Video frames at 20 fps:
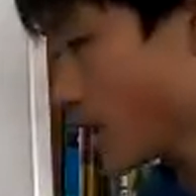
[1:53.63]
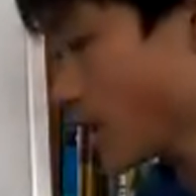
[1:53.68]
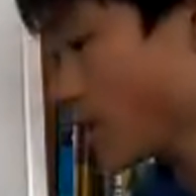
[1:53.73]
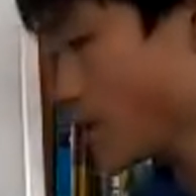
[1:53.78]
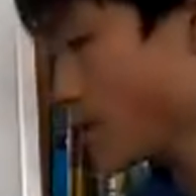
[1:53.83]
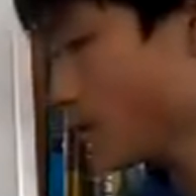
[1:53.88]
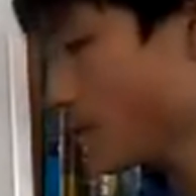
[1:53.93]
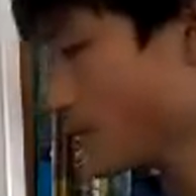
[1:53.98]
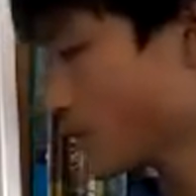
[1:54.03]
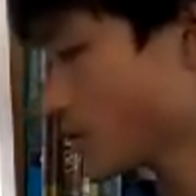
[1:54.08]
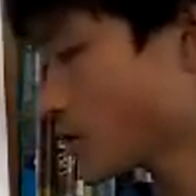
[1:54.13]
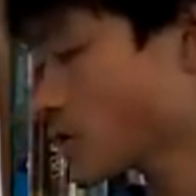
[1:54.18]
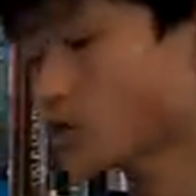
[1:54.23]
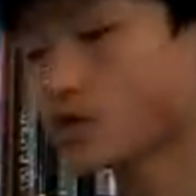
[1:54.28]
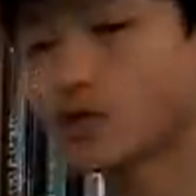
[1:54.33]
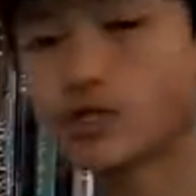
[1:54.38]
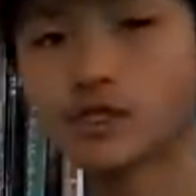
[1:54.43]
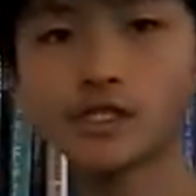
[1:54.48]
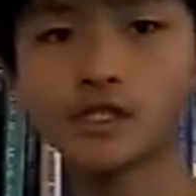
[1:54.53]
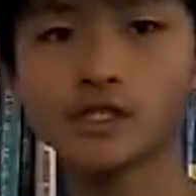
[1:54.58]
I am
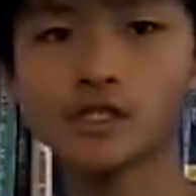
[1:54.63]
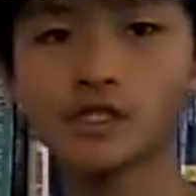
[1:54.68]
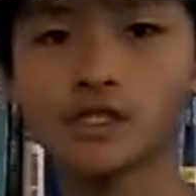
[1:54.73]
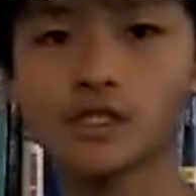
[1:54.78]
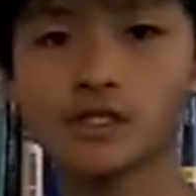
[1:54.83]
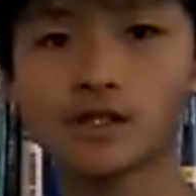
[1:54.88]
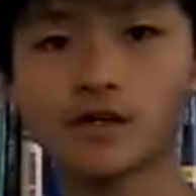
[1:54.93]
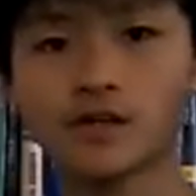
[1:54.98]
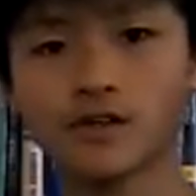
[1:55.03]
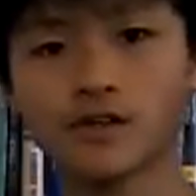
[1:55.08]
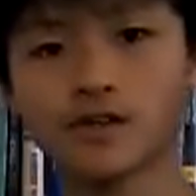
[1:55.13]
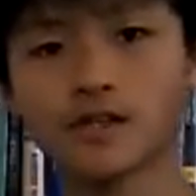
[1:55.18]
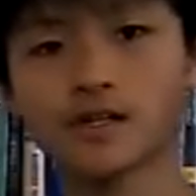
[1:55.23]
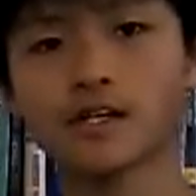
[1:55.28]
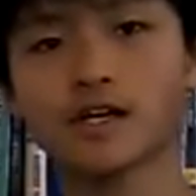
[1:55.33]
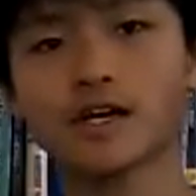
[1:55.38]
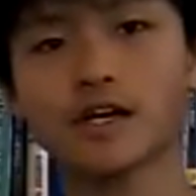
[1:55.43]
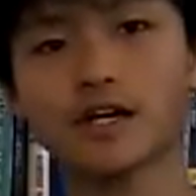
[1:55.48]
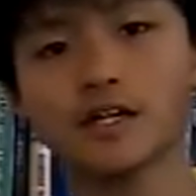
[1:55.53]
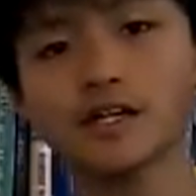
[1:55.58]
currently on the
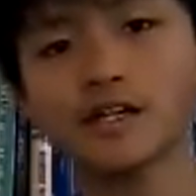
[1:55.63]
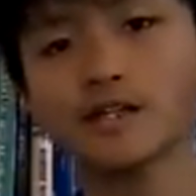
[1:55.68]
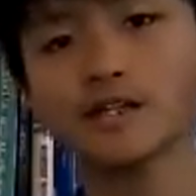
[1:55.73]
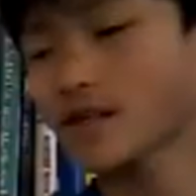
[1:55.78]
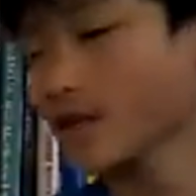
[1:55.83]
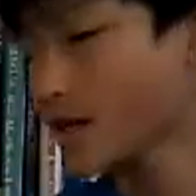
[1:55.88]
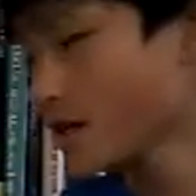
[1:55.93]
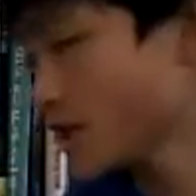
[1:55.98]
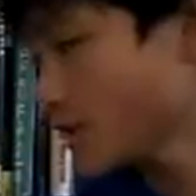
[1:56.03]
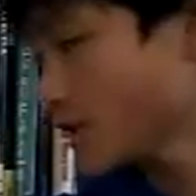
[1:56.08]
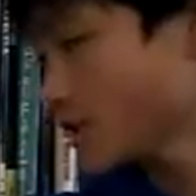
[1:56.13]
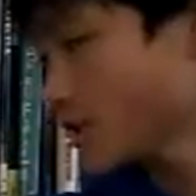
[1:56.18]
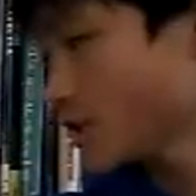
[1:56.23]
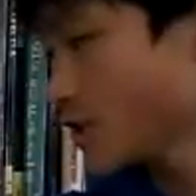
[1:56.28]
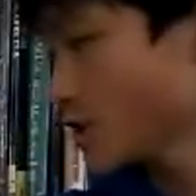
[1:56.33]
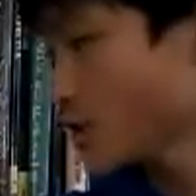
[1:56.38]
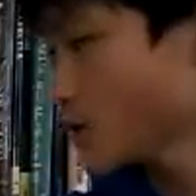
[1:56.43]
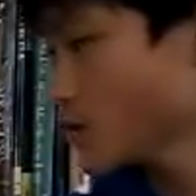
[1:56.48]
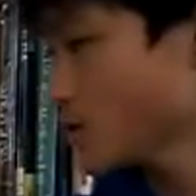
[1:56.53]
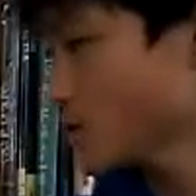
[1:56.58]
line that I
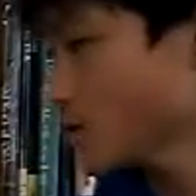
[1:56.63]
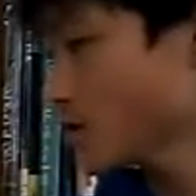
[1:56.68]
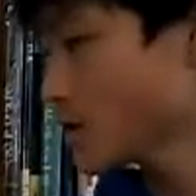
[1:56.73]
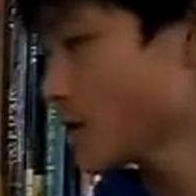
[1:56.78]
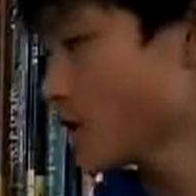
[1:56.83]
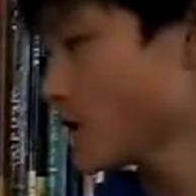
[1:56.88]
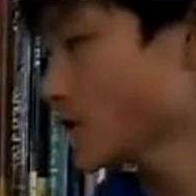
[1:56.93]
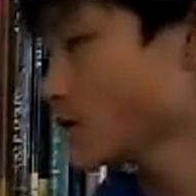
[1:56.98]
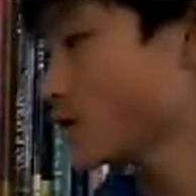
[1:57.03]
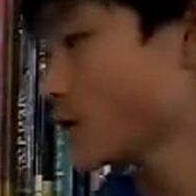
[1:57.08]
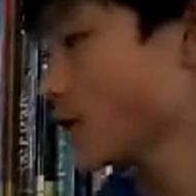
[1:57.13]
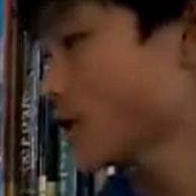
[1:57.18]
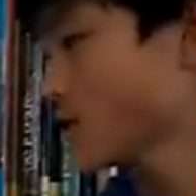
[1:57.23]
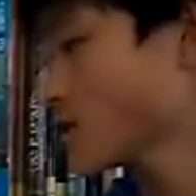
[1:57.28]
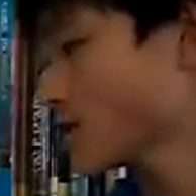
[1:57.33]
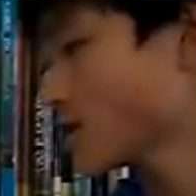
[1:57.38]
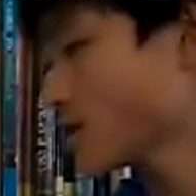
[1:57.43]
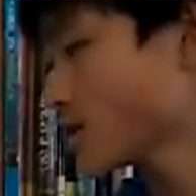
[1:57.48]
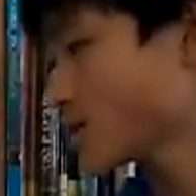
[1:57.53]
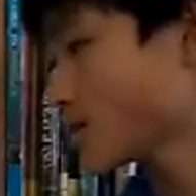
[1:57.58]
chose to
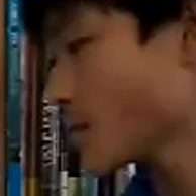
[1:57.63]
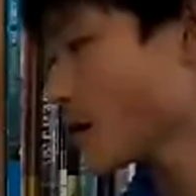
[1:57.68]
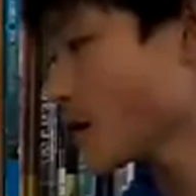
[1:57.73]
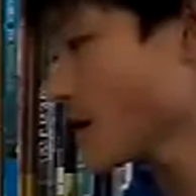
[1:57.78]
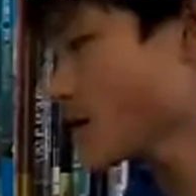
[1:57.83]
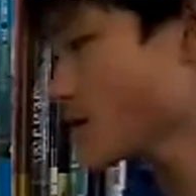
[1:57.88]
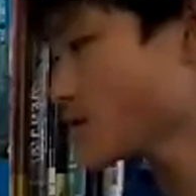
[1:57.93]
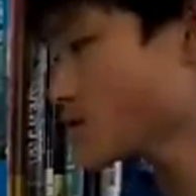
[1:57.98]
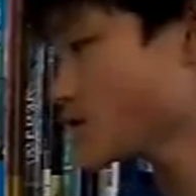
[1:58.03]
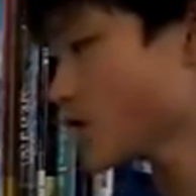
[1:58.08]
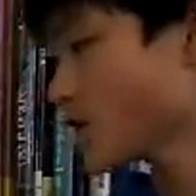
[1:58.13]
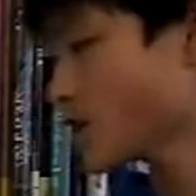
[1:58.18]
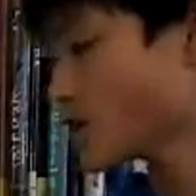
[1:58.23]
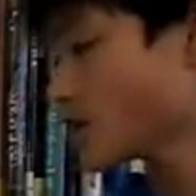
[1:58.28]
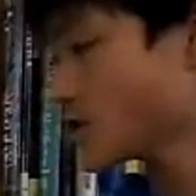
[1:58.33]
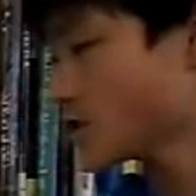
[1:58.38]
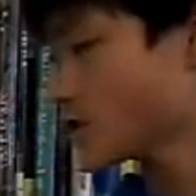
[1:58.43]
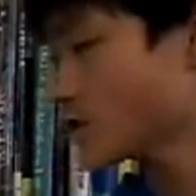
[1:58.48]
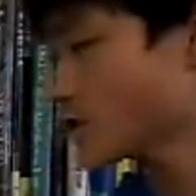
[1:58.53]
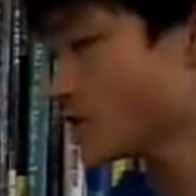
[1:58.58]
enter the breakthrough
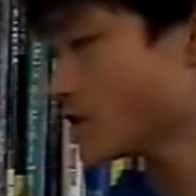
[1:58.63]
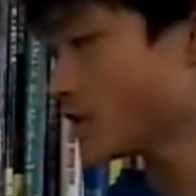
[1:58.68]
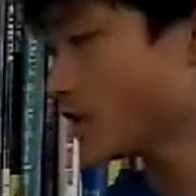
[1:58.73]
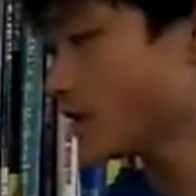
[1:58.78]
challenge,